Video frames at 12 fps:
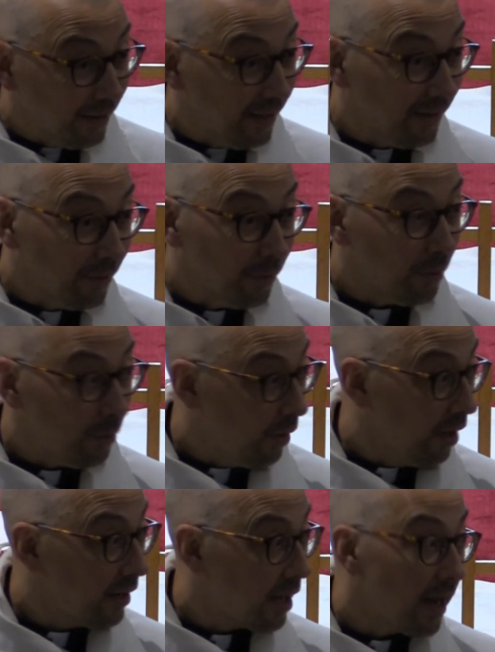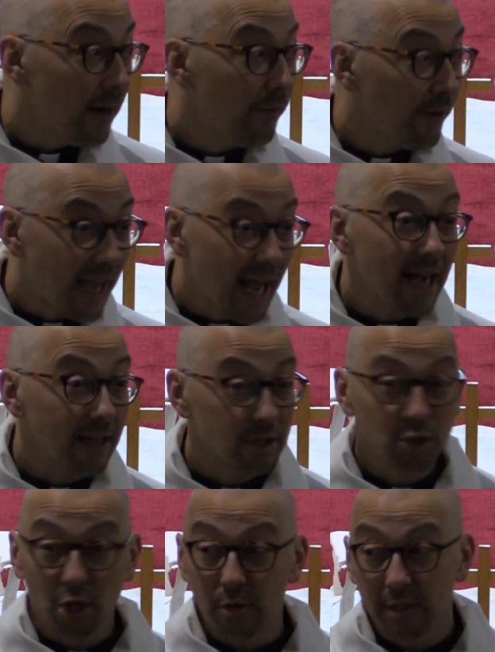you know, like, and if a
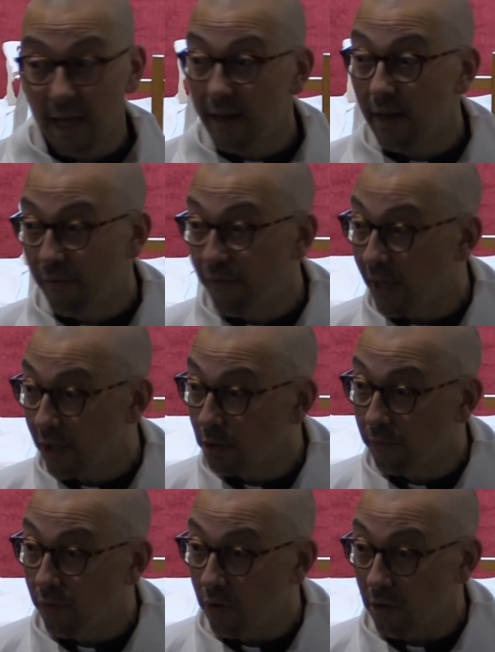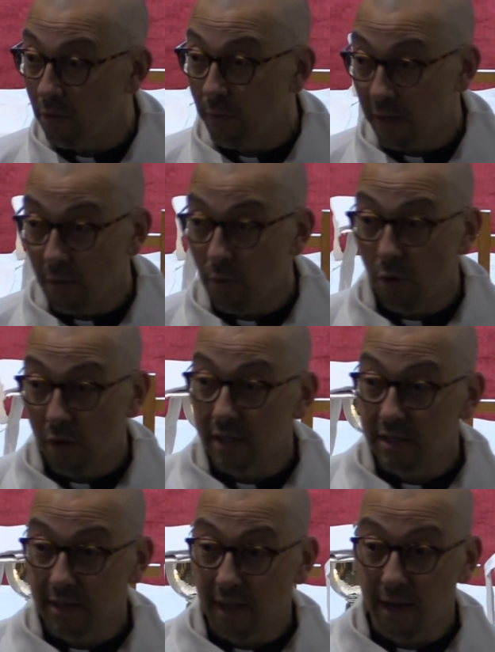cat shows any affection for you when you walk
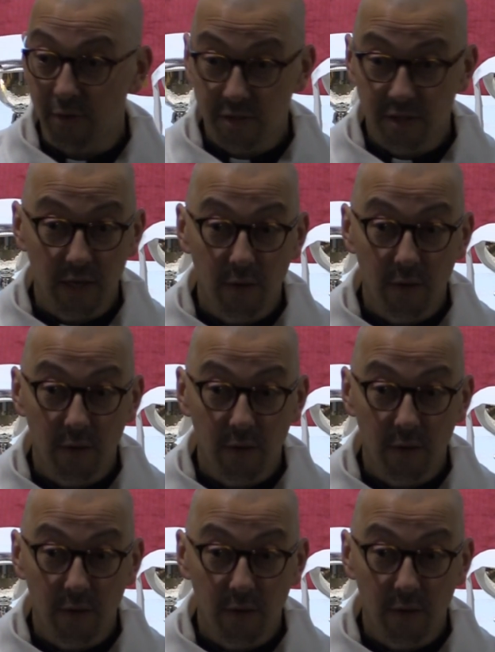into the house,